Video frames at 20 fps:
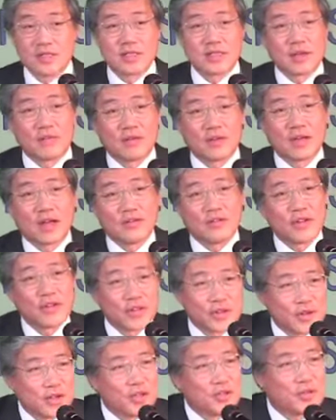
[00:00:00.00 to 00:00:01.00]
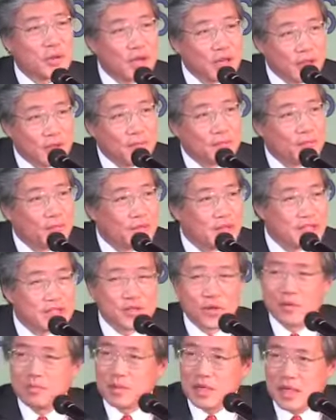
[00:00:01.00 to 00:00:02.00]
is 730 trillion. It's
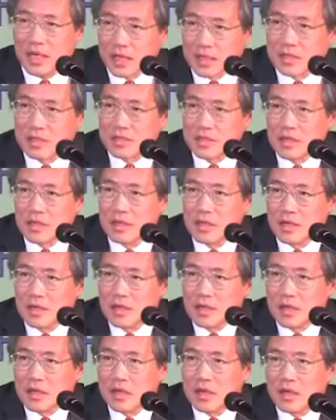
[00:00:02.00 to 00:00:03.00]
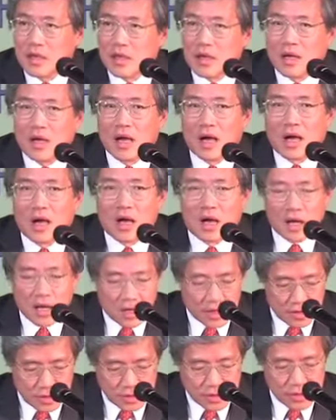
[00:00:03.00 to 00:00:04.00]
no peanuts.
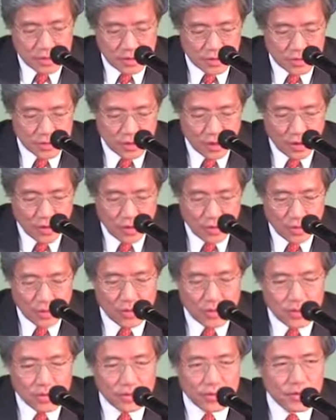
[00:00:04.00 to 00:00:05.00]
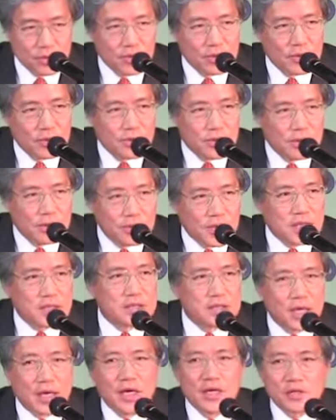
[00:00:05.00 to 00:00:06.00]
So,
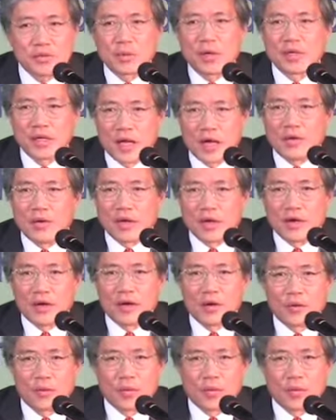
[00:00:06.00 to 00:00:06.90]
yes, there is one area